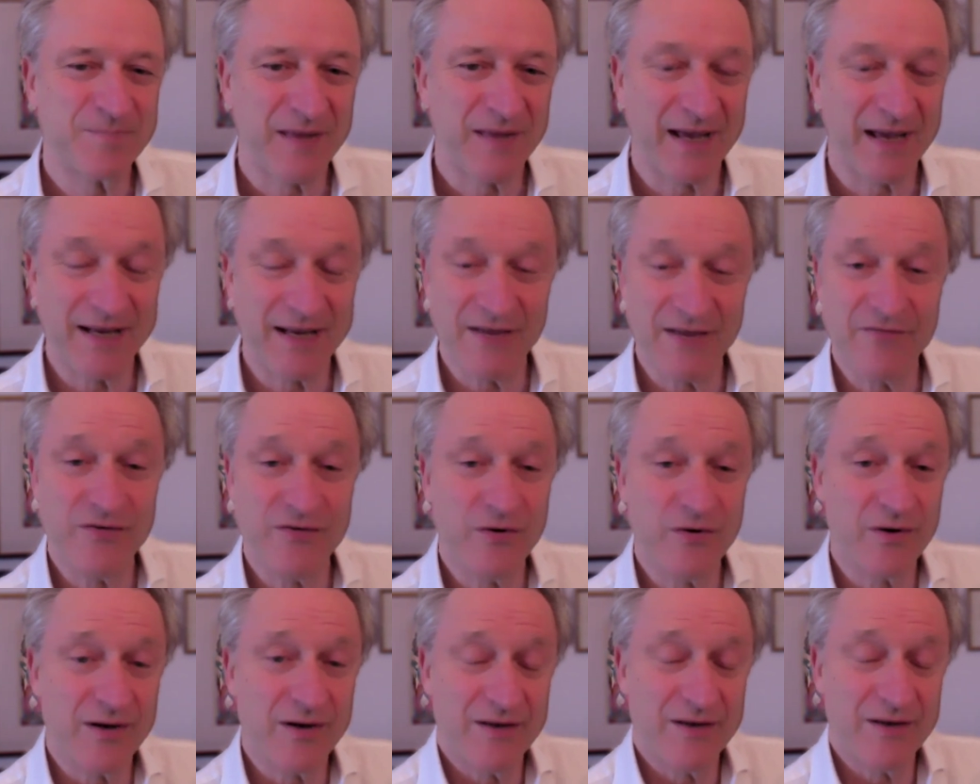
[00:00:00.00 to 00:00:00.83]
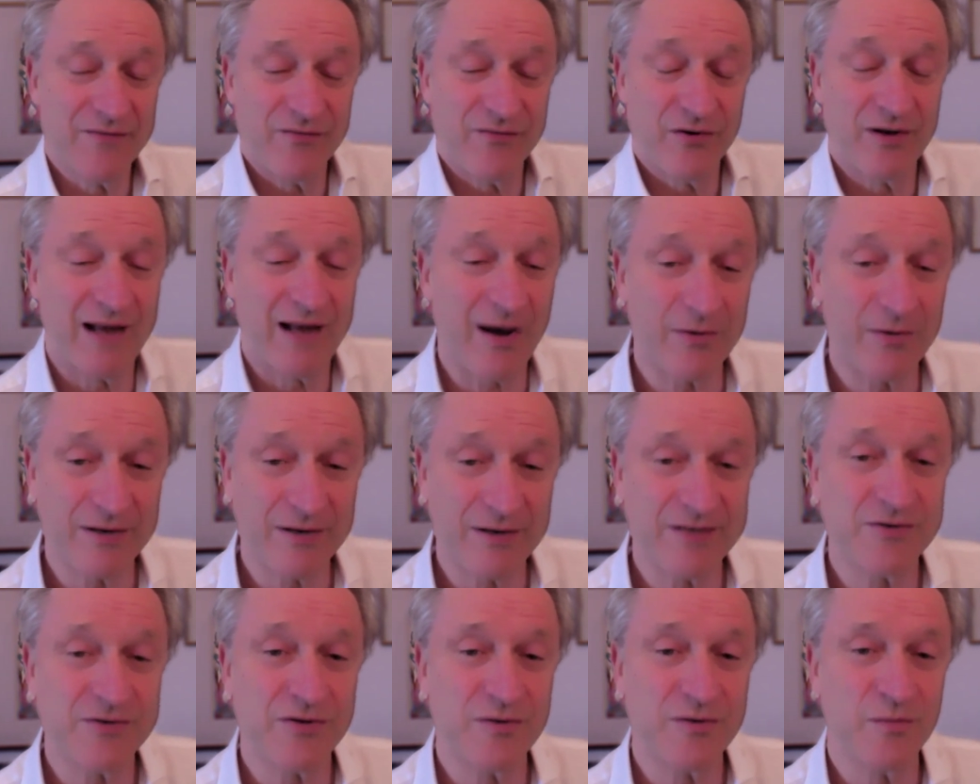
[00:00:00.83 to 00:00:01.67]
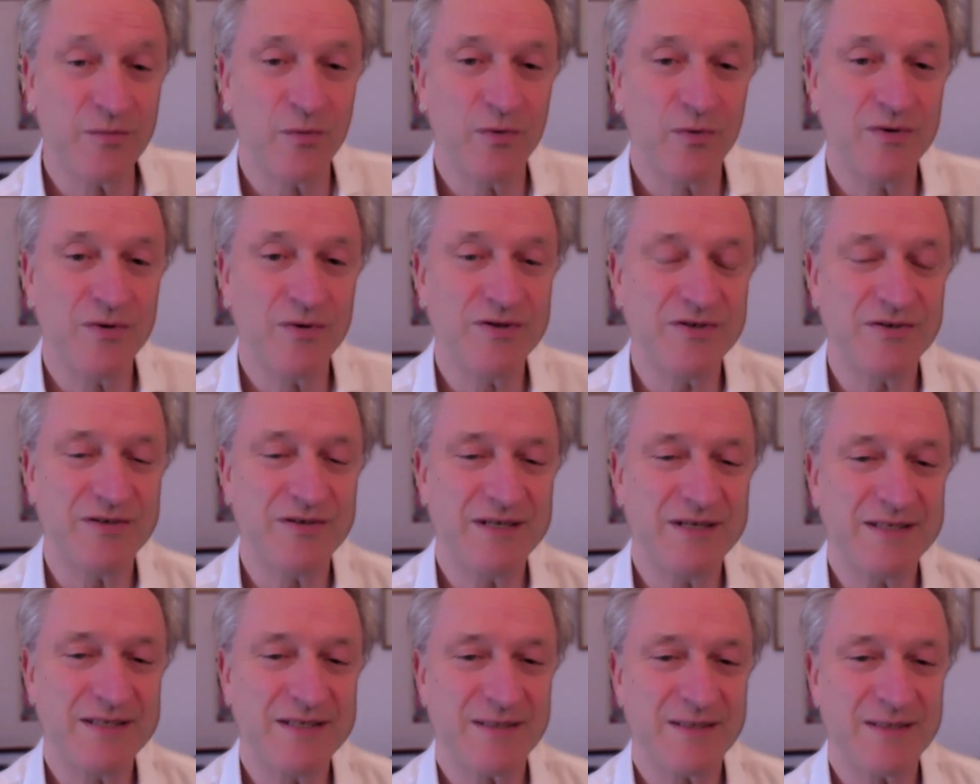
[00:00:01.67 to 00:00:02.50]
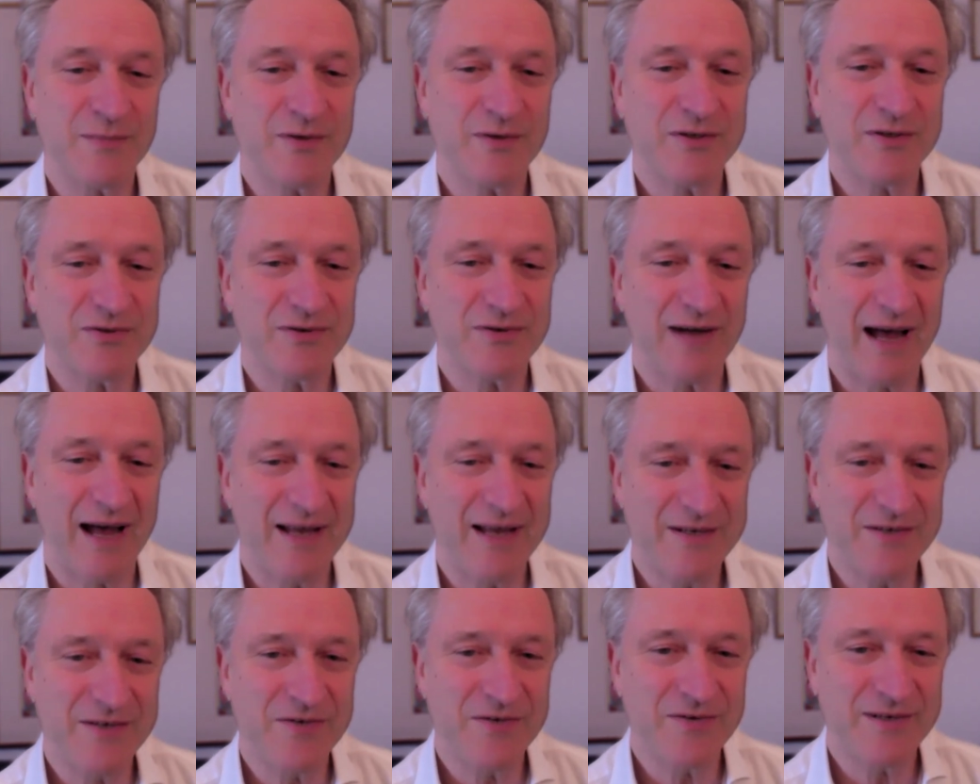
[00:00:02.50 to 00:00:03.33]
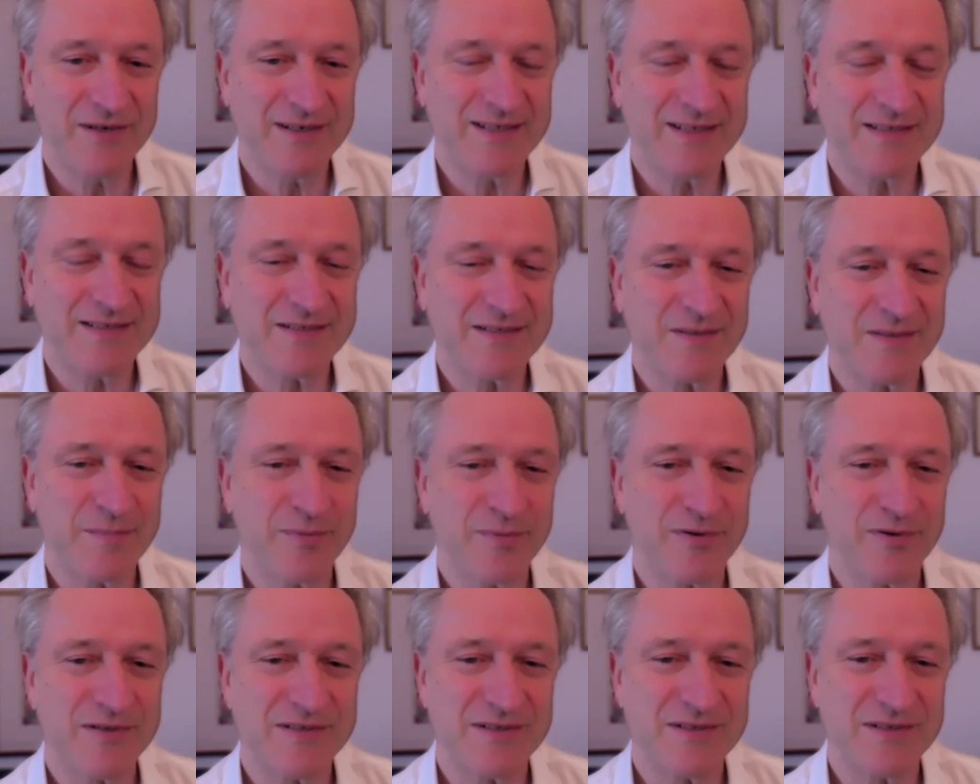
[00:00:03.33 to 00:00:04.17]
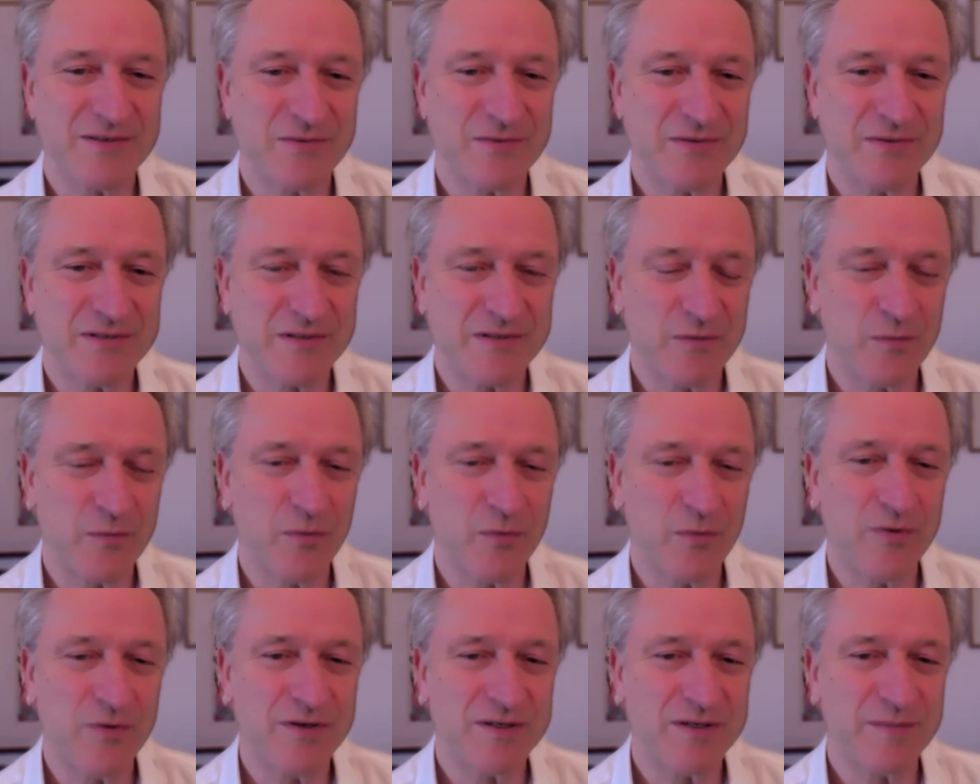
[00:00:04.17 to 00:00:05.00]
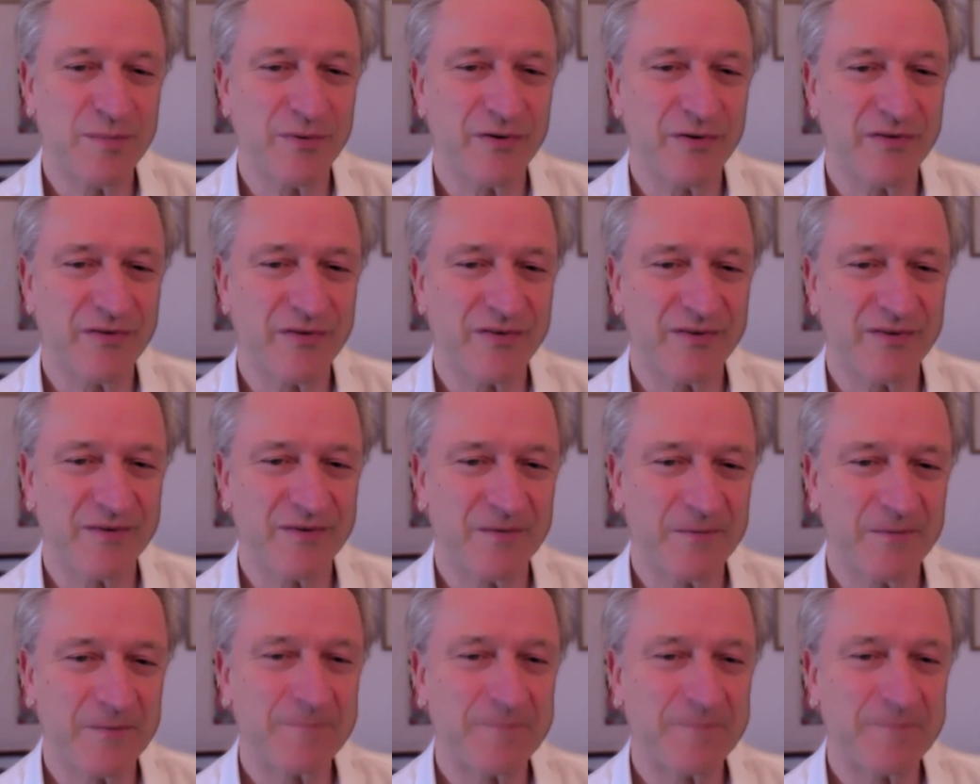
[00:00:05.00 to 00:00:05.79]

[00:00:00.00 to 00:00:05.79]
And if you're allowed into the wound, you need someone to guide you, and it's the person who's the wounded person.